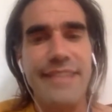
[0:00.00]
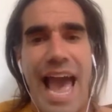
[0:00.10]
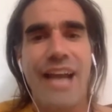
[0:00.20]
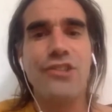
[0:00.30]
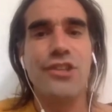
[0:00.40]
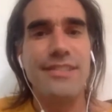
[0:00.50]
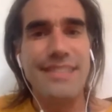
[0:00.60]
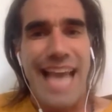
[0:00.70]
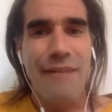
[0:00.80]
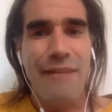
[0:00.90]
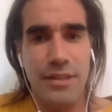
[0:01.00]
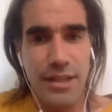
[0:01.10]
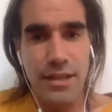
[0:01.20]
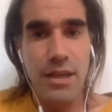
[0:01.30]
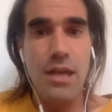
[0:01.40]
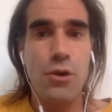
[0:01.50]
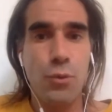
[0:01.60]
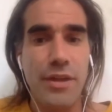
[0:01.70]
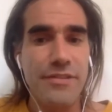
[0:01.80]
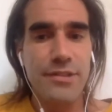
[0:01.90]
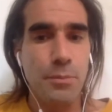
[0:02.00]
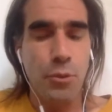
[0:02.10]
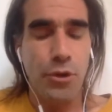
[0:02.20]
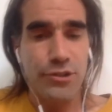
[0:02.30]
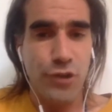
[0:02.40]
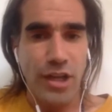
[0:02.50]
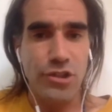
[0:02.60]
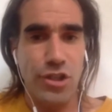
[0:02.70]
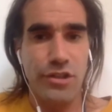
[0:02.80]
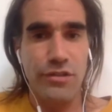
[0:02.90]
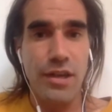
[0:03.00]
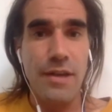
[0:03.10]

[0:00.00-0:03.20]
actually scaffolded with support structures